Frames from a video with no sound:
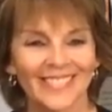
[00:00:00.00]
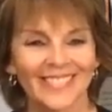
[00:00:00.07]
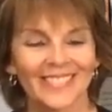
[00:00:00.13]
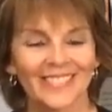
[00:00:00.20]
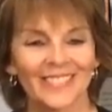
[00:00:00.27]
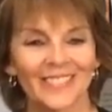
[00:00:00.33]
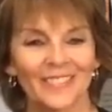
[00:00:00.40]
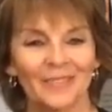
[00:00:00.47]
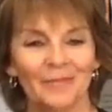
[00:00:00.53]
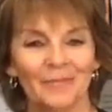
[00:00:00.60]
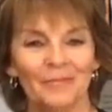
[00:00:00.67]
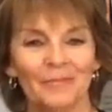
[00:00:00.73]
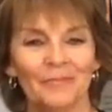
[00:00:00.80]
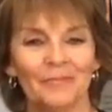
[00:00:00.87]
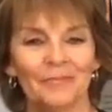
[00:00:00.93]

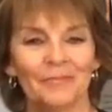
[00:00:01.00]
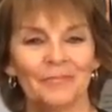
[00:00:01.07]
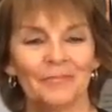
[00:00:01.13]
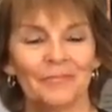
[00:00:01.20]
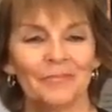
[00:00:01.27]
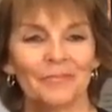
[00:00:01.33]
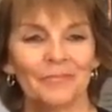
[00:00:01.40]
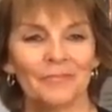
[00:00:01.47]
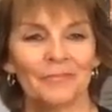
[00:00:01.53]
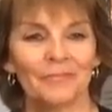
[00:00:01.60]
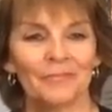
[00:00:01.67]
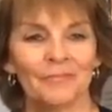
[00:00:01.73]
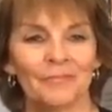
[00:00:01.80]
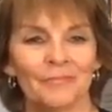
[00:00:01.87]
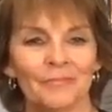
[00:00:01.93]

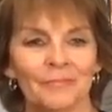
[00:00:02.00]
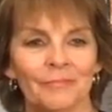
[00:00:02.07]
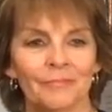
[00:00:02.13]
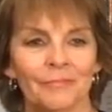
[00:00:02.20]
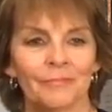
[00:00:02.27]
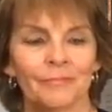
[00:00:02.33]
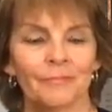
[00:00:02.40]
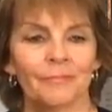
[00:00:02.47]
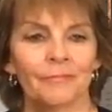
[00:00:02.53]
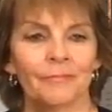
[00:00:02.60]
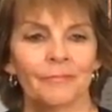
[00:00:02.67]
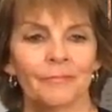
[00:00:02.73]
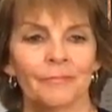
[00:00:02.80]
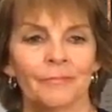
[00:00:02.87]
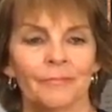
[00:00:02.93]

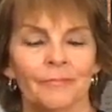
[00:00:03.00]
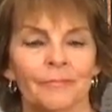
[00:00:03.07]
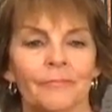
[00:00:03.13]
(silent)